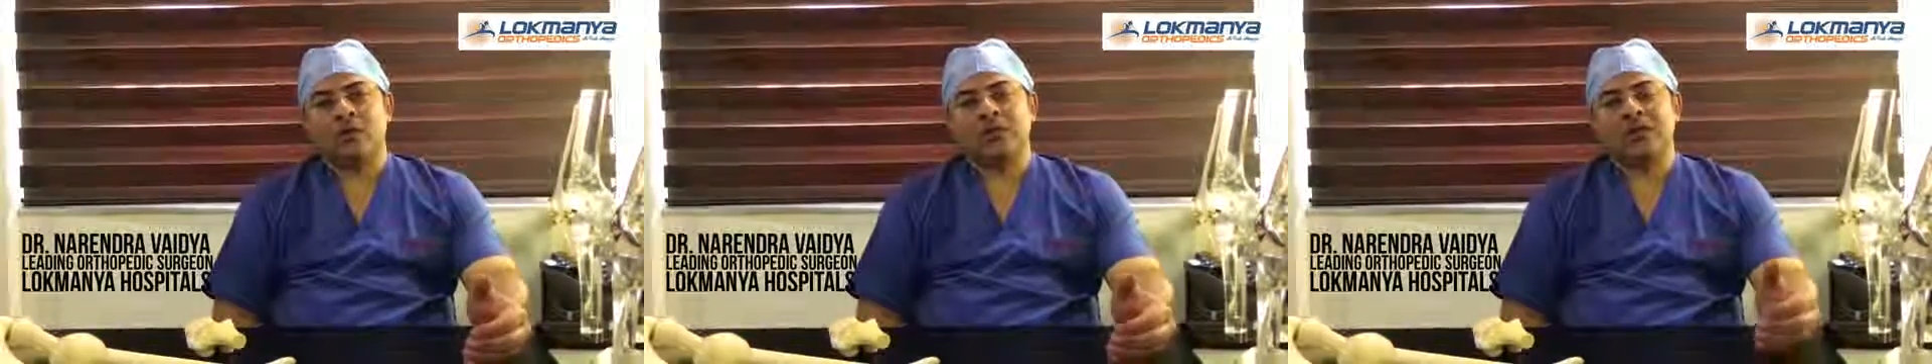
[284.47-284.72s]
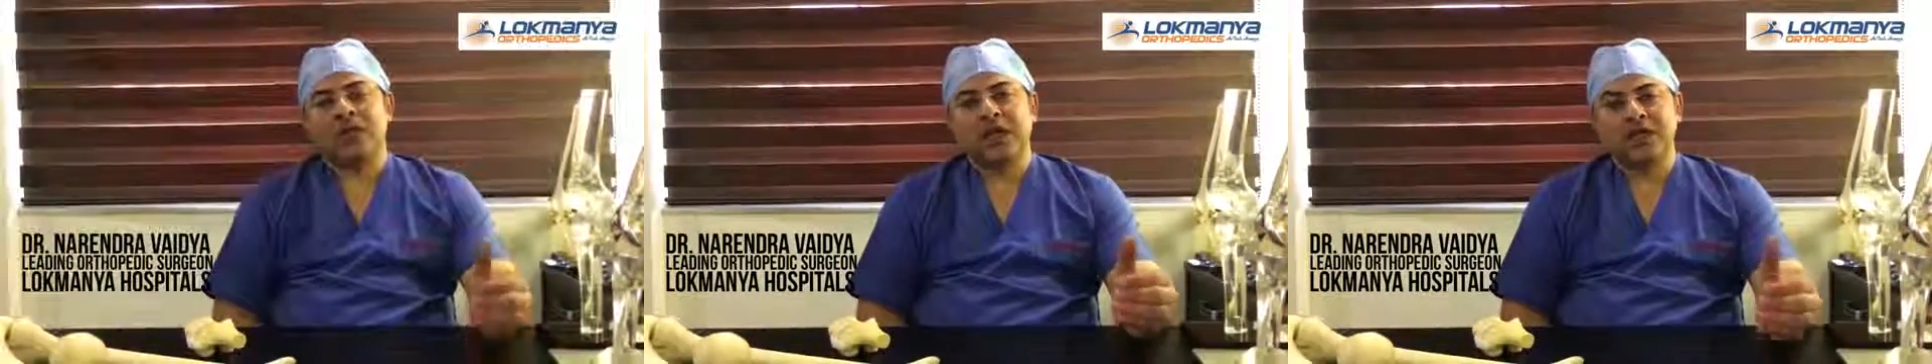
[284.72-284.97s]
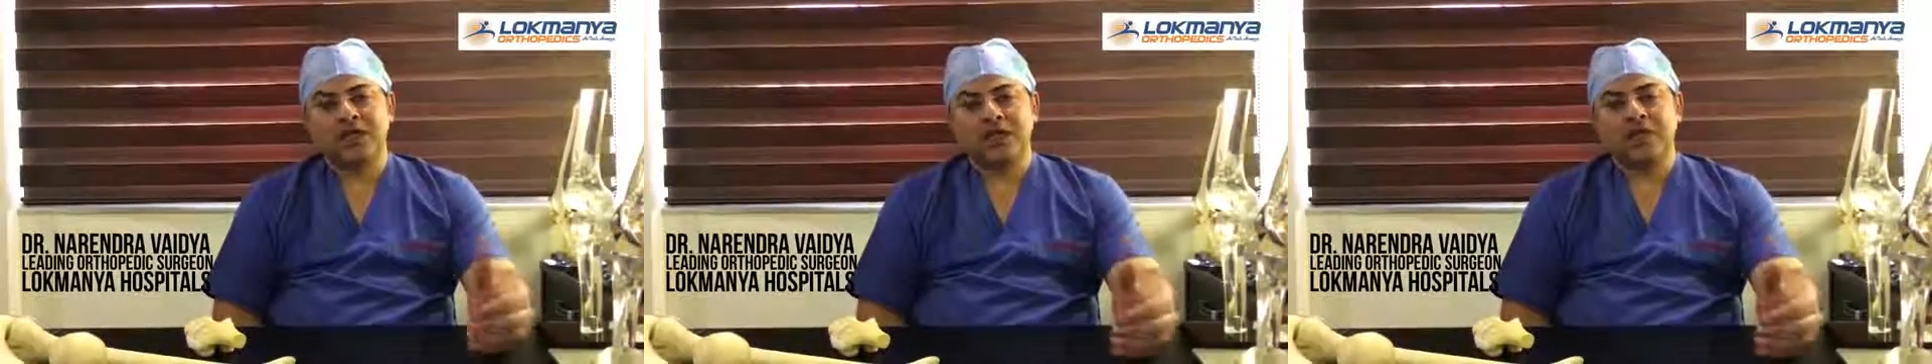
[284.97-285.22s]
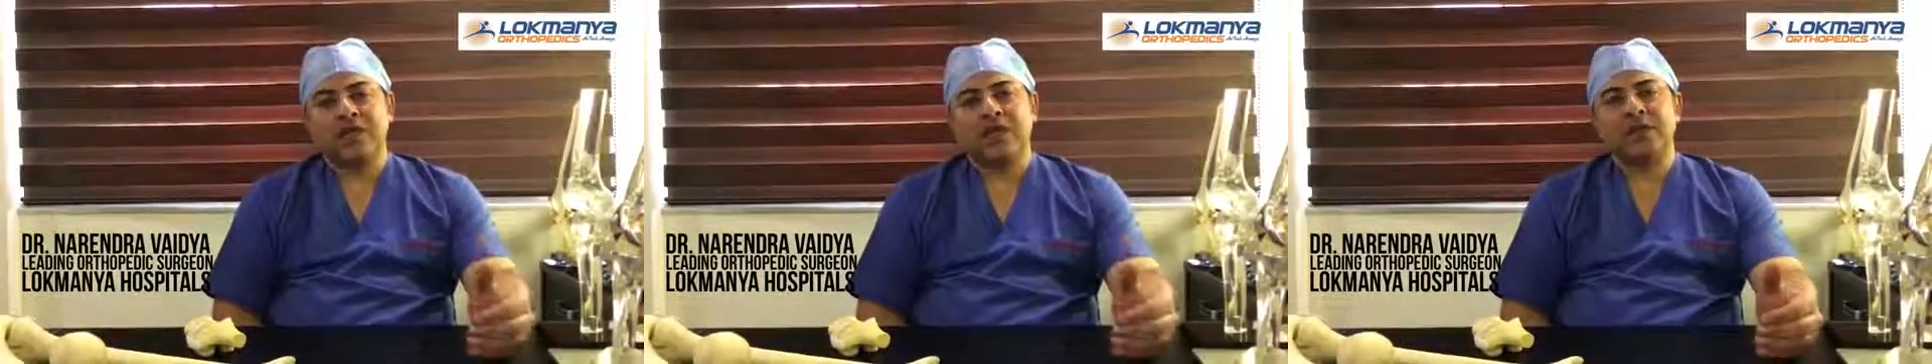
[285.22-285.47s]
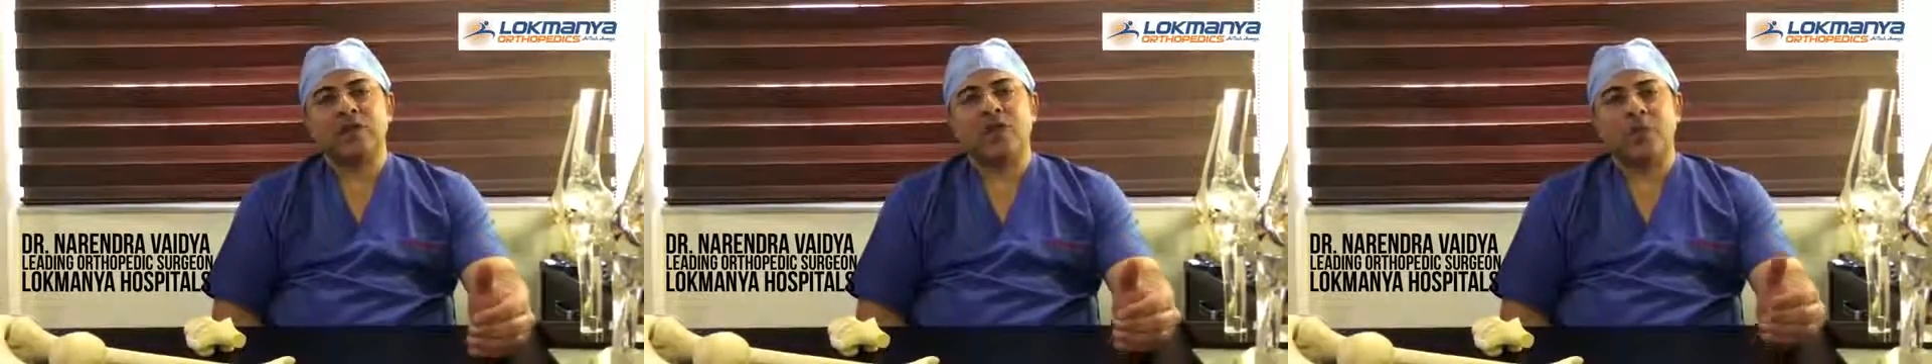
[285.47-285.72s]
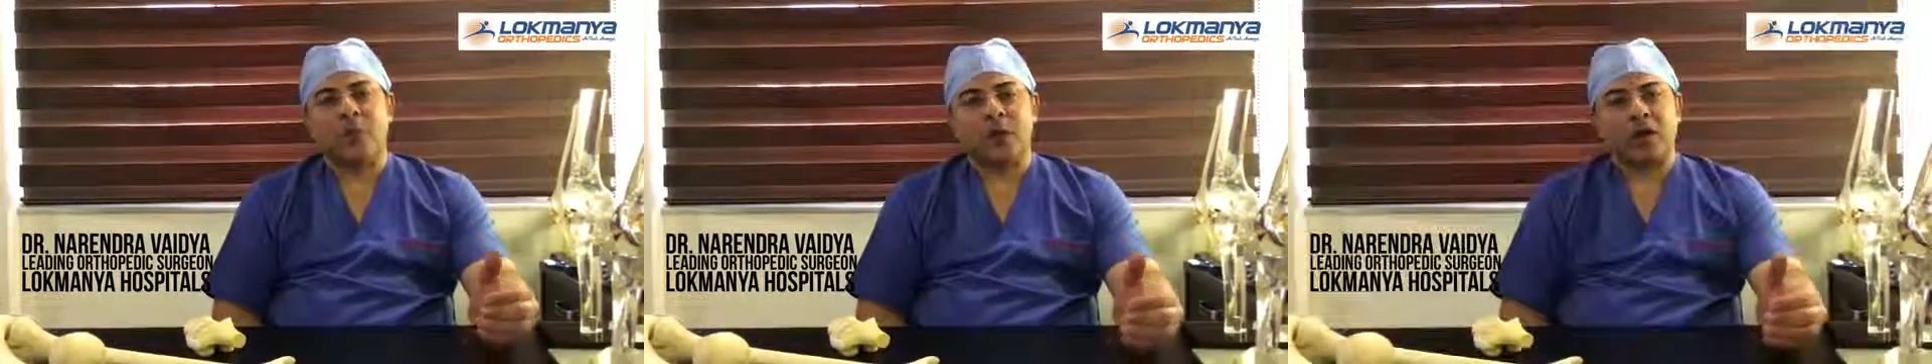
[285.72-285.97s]
this least
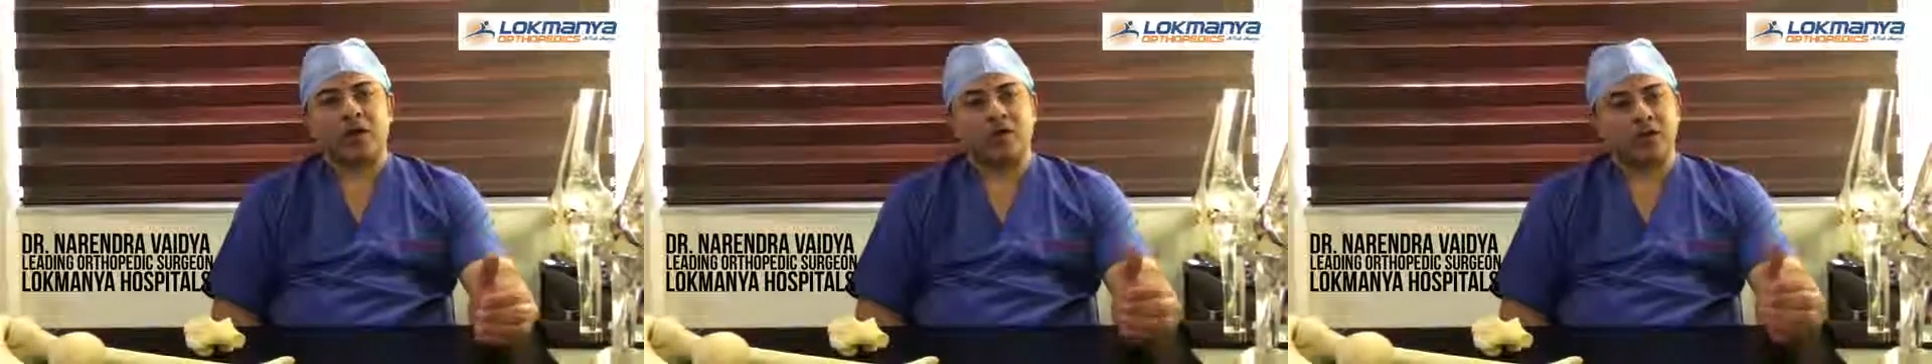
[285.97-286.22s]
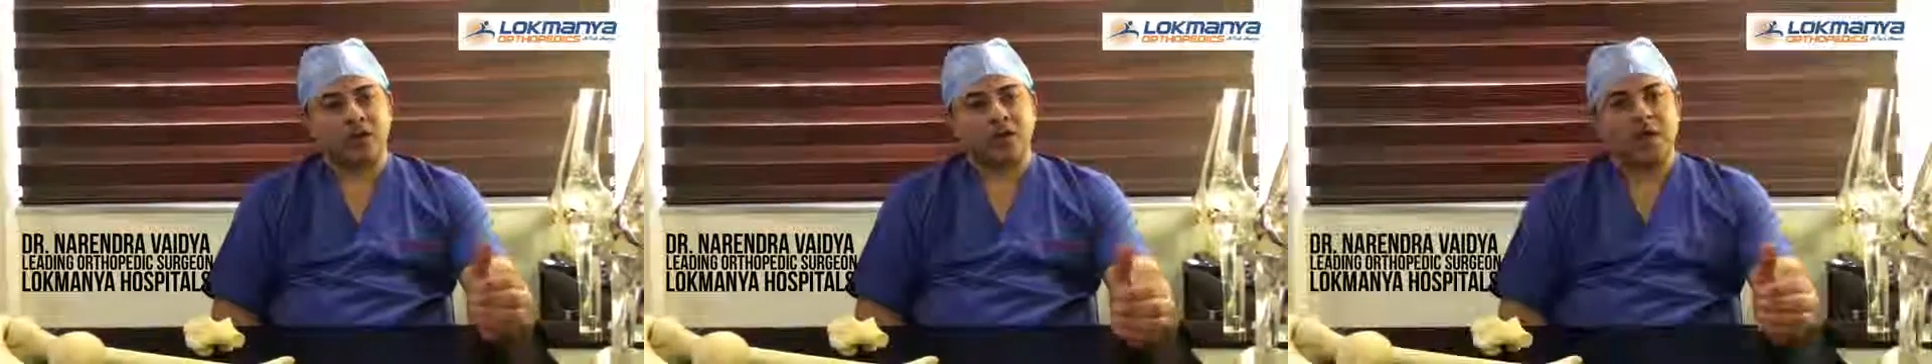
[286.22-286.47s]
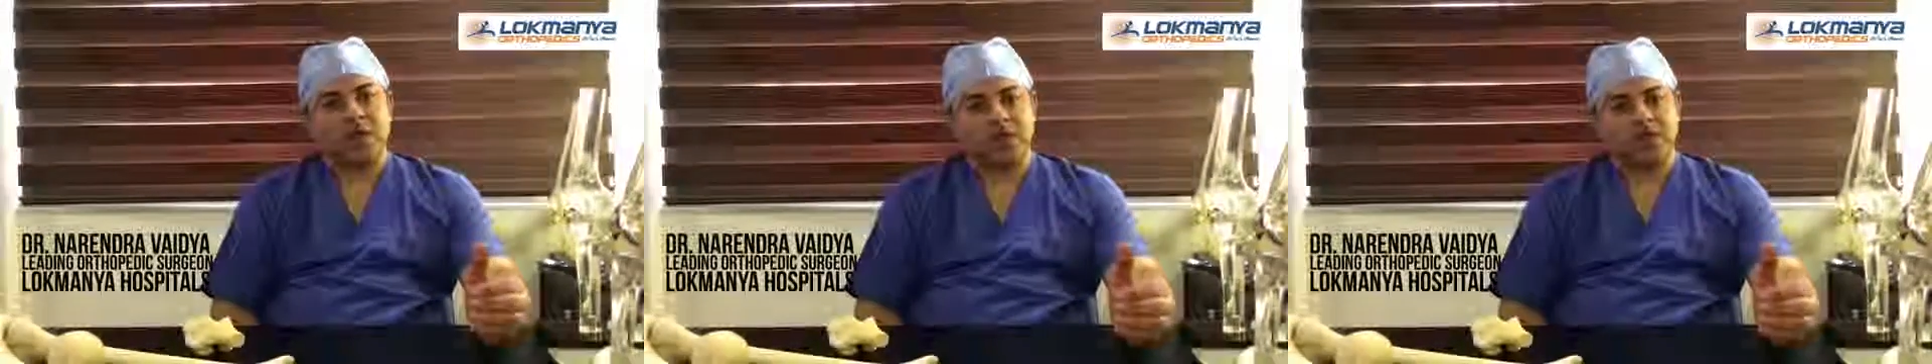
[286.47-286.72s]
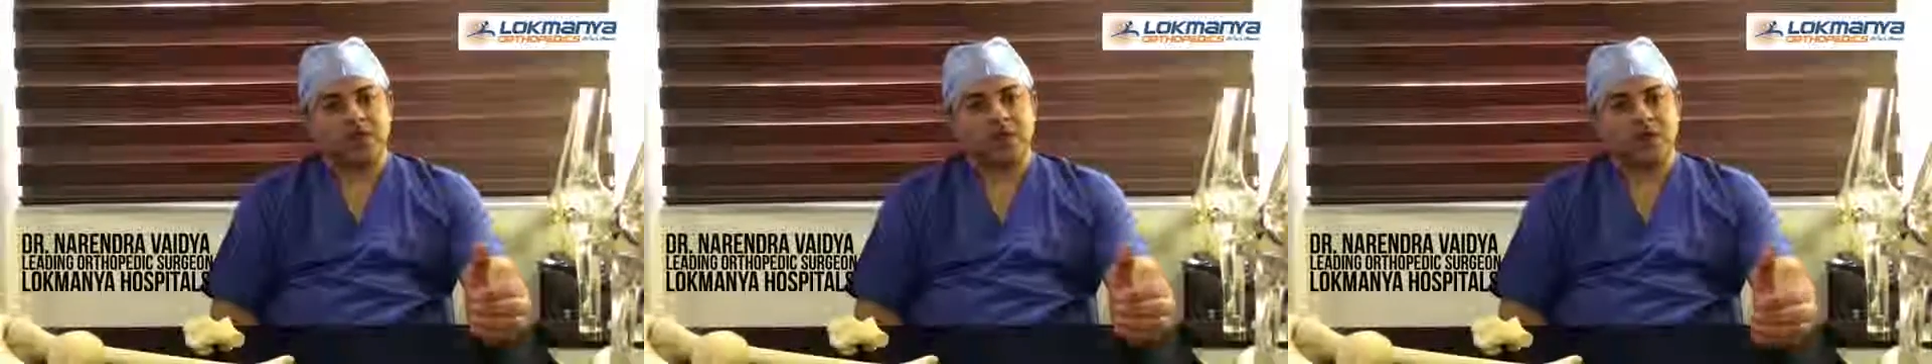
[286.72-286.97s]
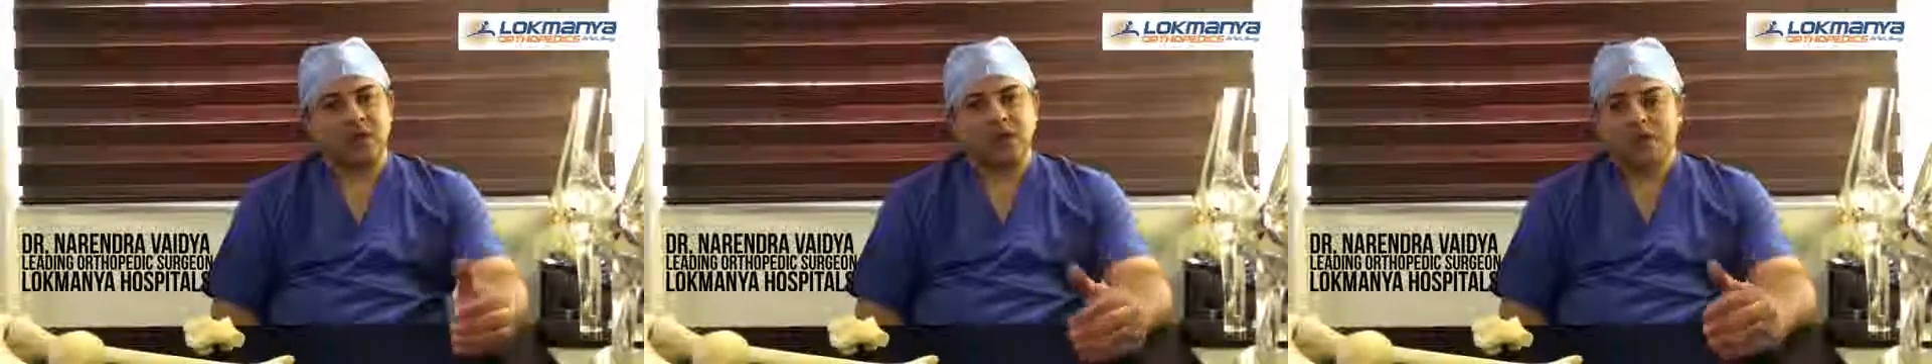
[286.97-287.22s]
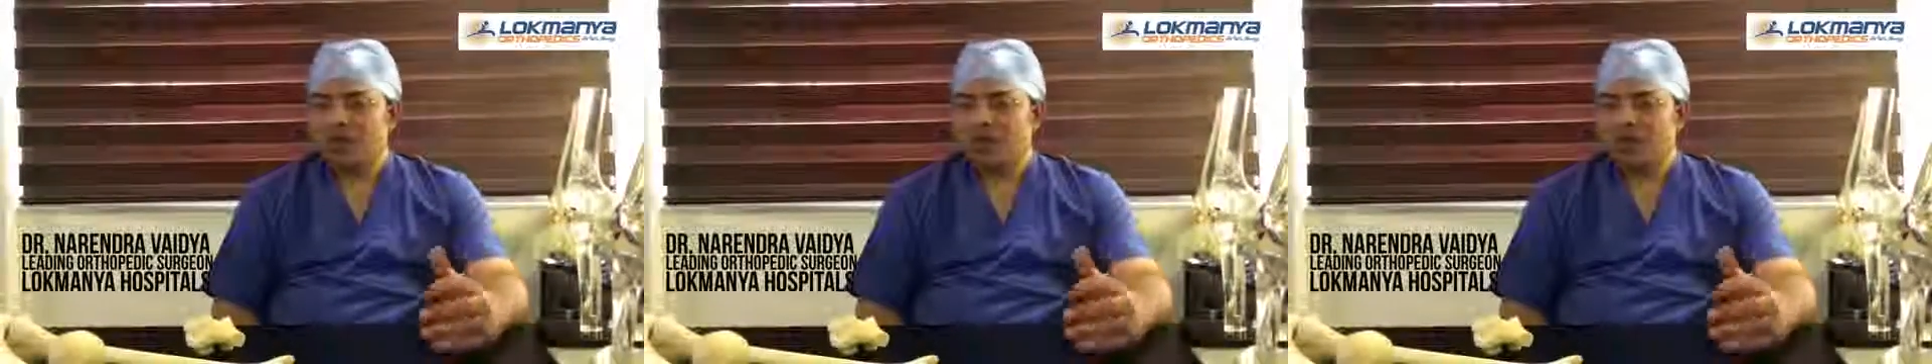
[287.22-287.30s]
invasive robotic surgery procedure.